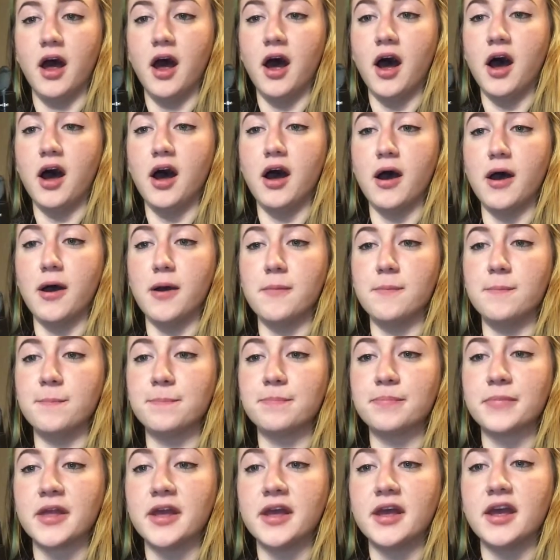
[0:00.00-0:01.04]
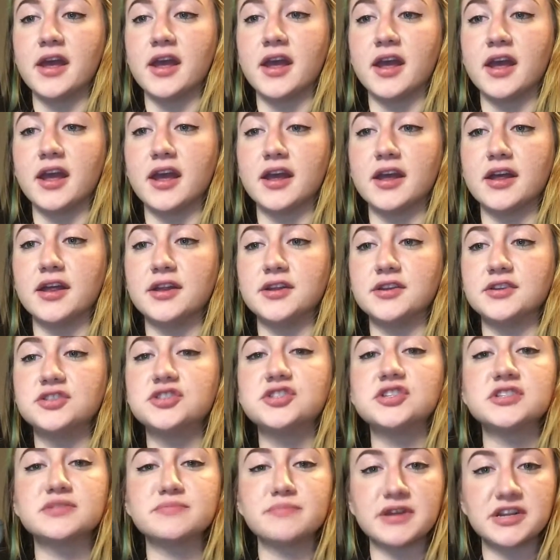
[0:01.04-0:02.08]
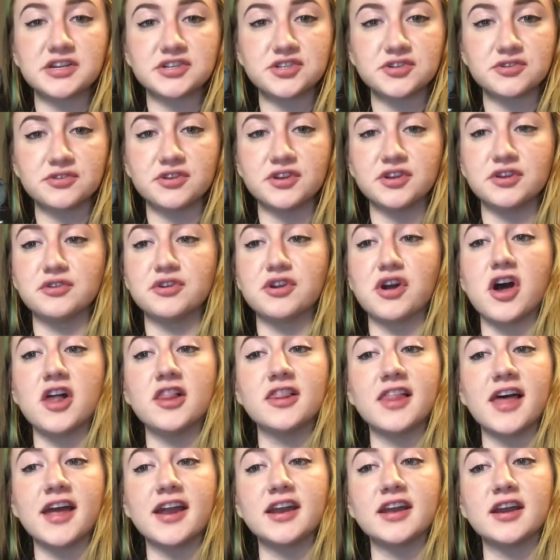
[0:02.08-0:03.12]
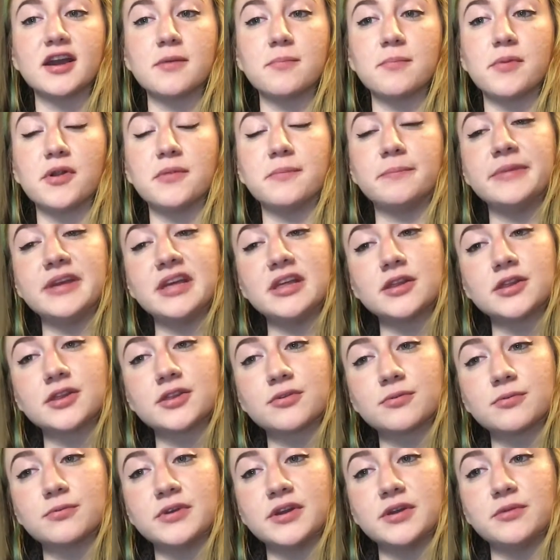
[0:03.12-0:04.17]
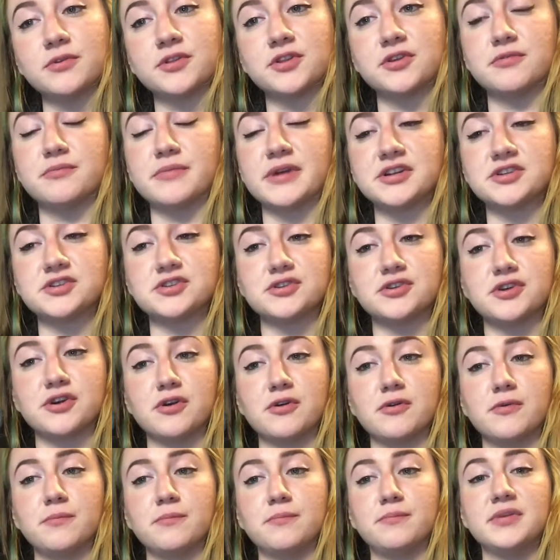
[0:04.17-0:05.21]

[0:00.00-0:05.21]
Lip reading: And just make sure that you're not lining up on beat 3 with your metronome